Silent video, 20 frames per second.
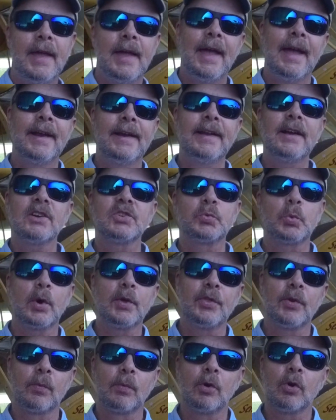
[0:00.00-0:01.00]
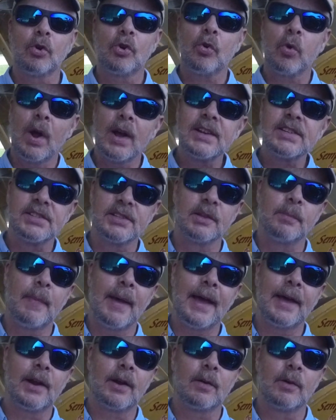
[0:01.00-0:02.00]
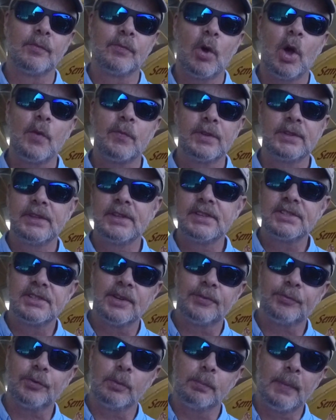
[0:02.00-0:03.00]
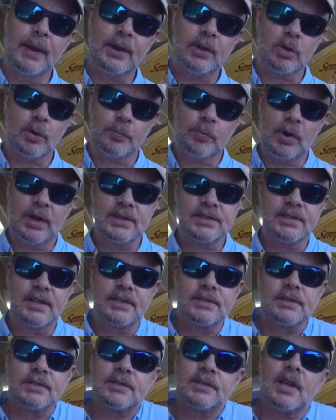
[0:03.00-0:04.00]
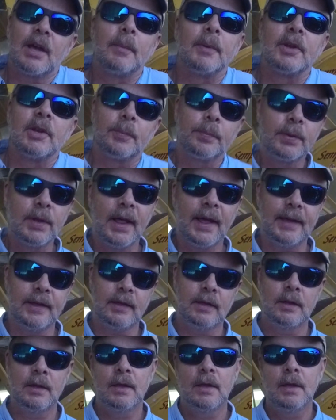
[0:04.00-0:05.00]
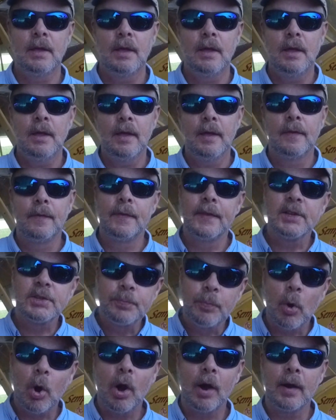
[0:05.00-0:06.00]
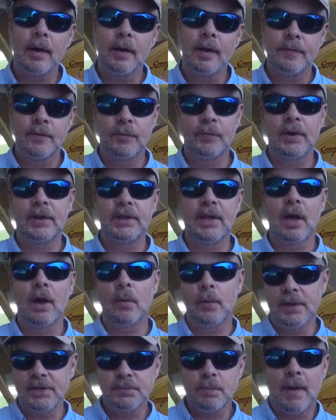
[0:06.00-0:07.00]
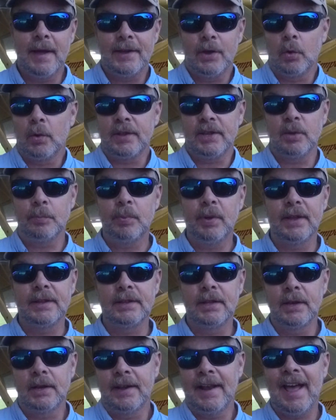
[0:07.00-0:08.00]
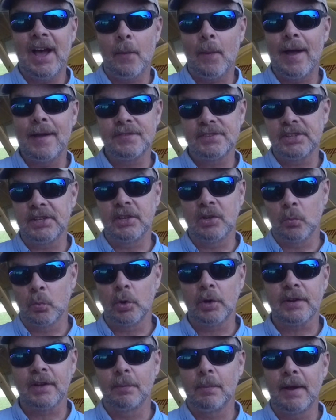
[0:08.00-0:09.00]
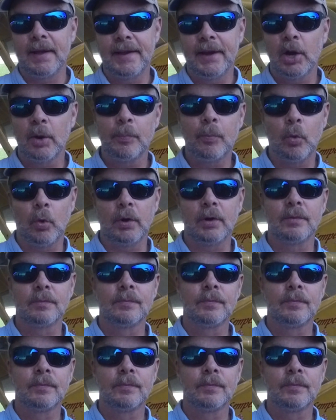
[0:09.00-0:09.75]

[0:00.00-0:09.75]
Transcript: And here's where the real crux of the matter involving these different medical processes come into play. And this part of the video is my only opinion and how I've seen it work at my airport.